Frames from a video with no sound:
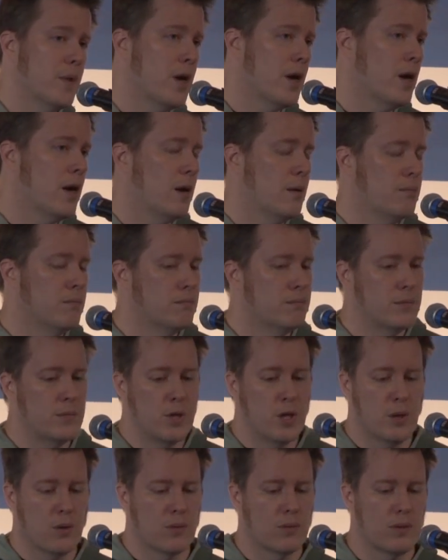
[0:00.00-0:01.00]

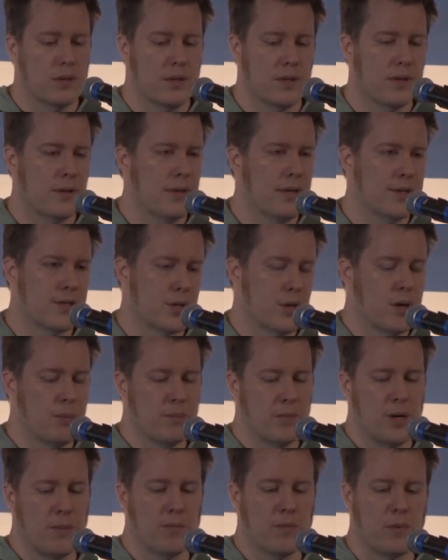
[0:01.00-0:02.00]
And so
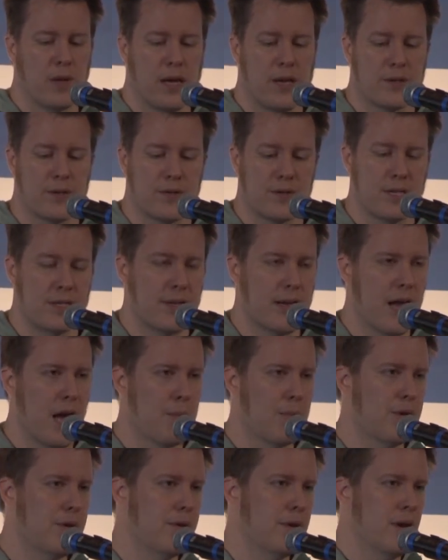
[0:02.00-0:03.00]
I'm glad to have seen that
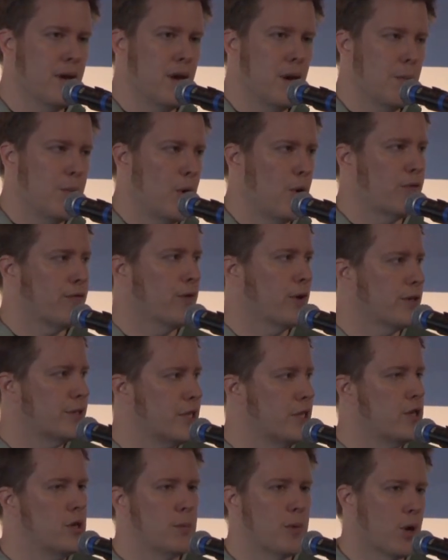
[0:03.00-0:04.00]
happen both for
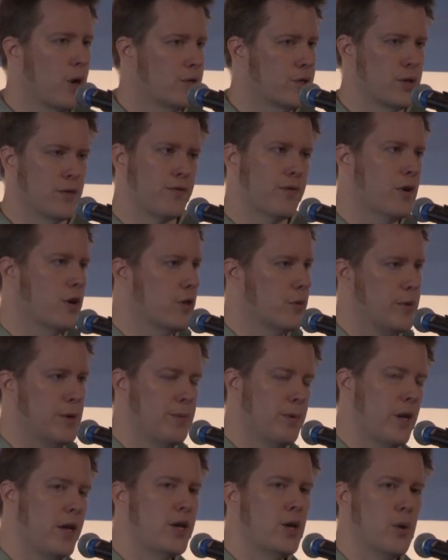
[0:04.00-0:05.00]
Continuum but also for other
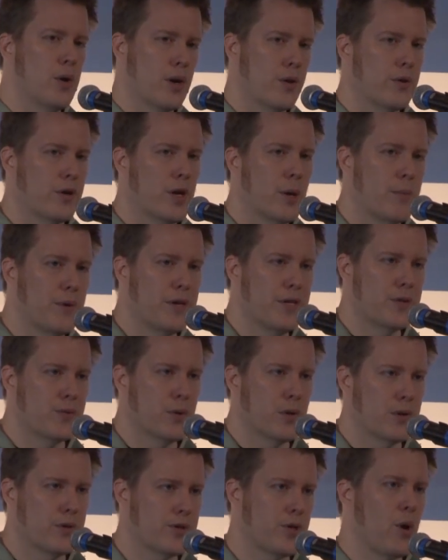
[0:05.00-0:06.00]
people I know in other companies
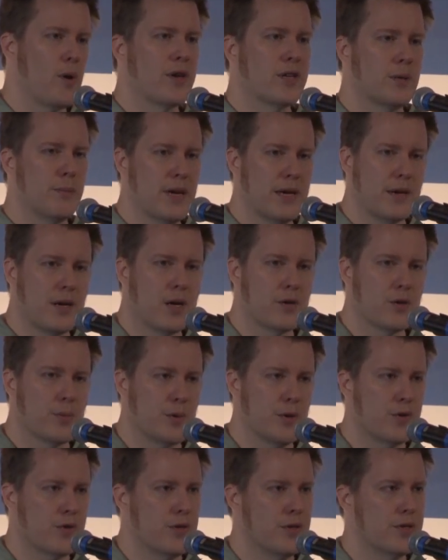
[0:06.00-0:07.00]
where they're starting to make
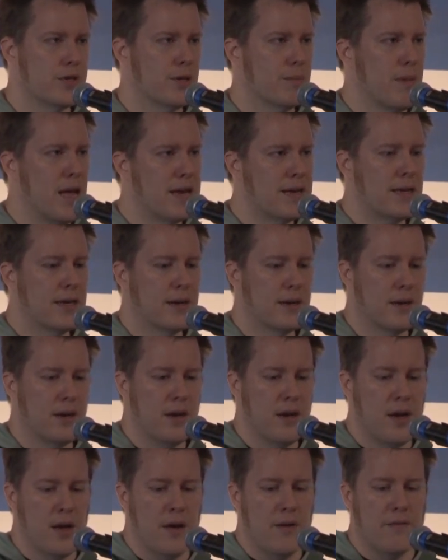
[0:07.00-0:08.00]
contributions and making
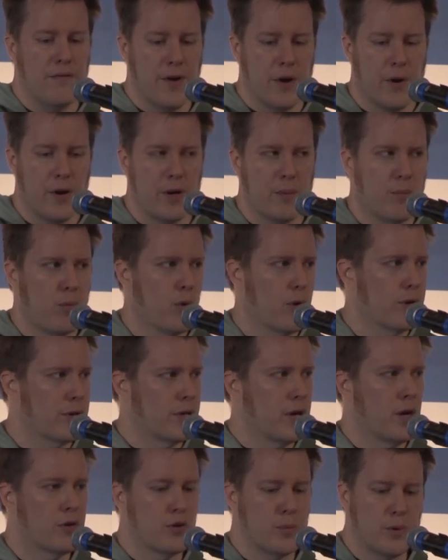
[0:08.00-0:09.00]
very
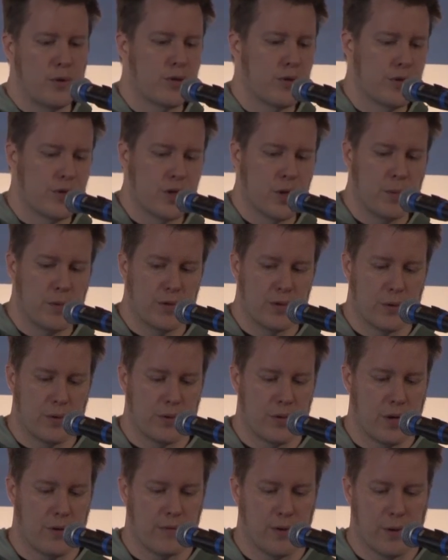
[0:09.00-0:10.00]
important contributions to open
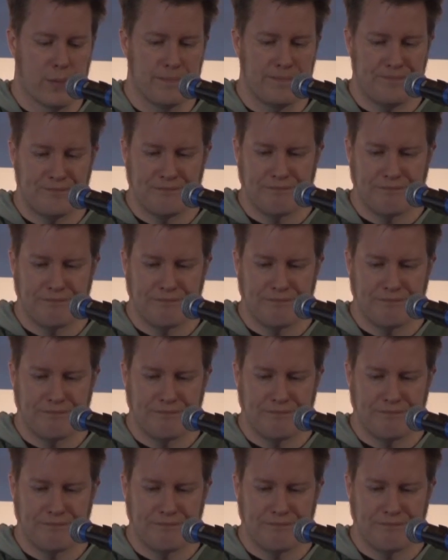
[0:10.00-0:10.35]
source software.